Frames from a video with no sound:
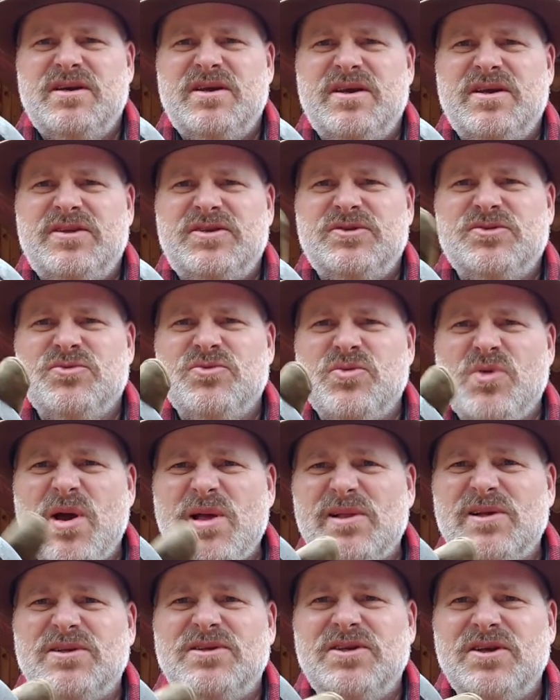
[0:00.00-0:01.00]
it's
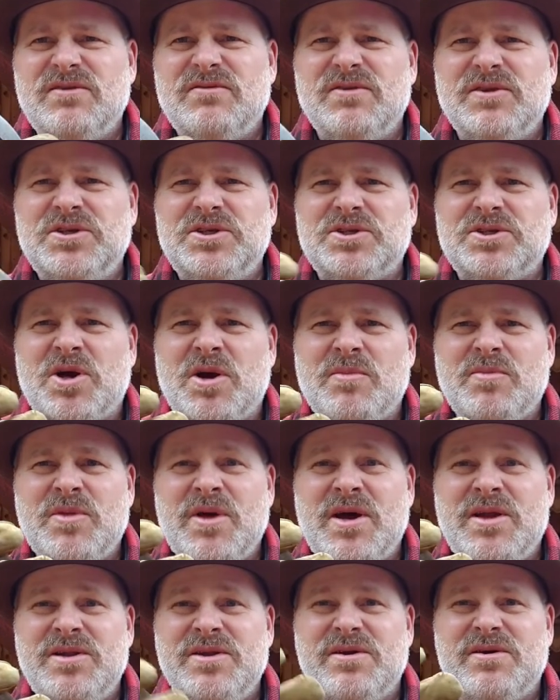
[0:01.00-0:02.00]
relatively sharp,
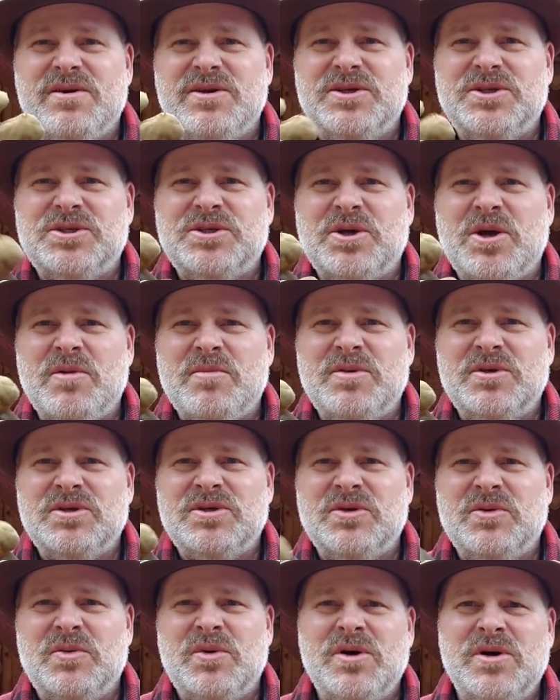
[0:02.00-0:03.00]
not near as sharp
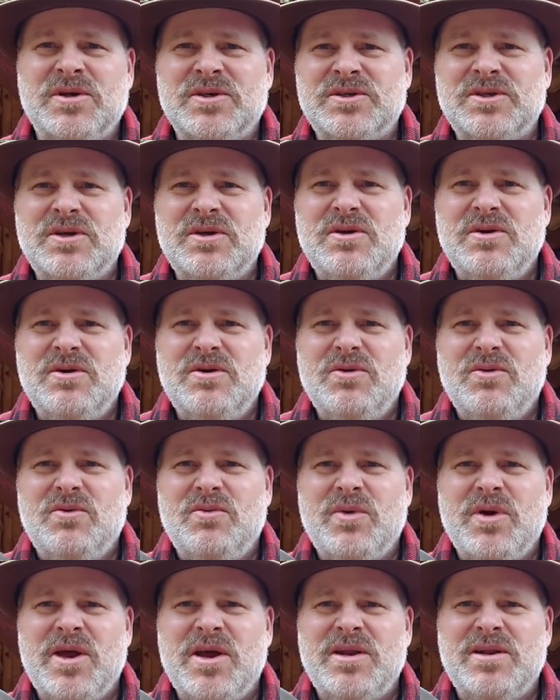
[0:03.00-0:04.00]
as it was
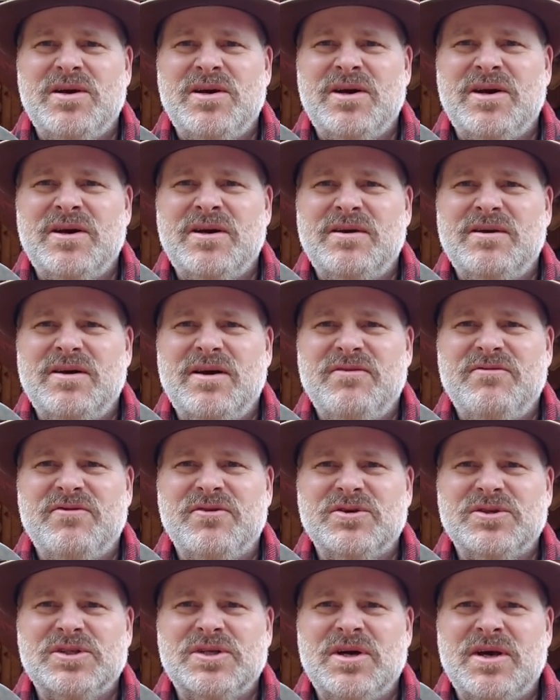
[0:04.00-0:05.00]
when I
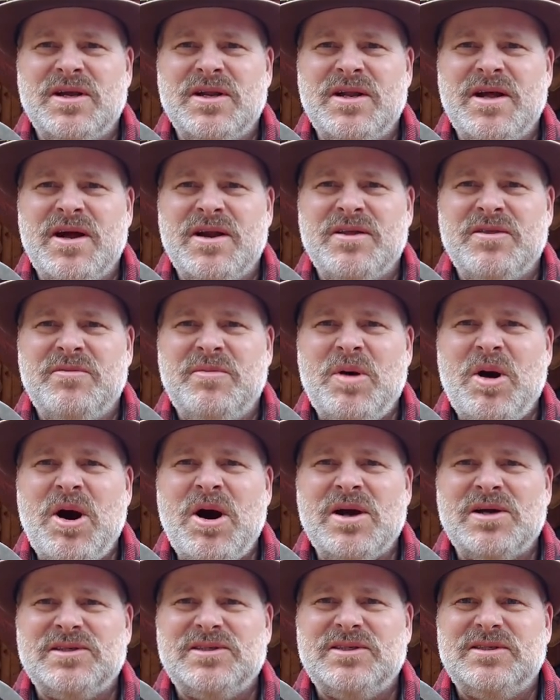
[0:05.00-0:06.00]
first got it out of the
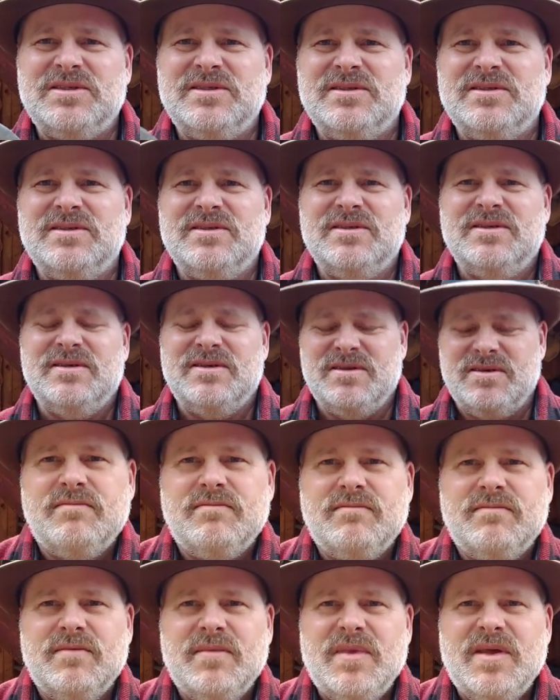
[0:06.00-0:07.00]
box.
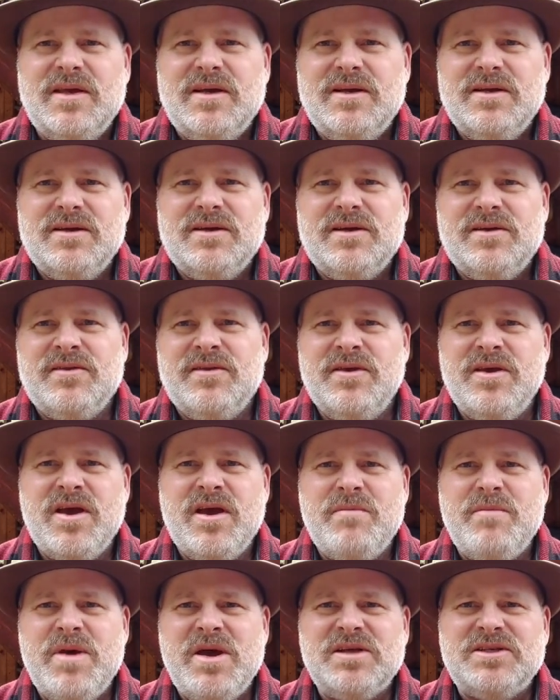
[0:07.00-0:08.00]
And the
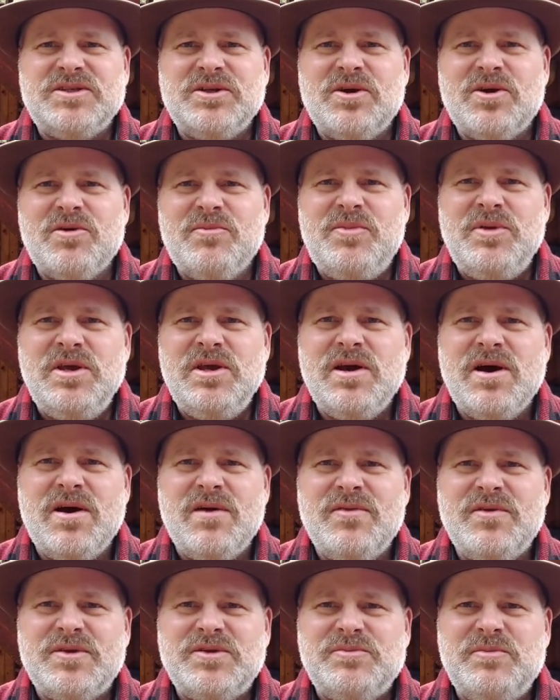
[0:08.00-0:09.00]
MSRP
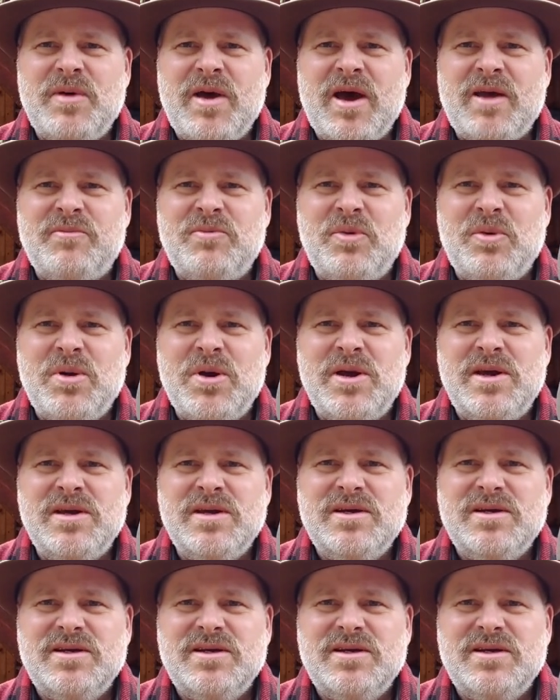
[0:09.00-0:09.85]
on this bad boy,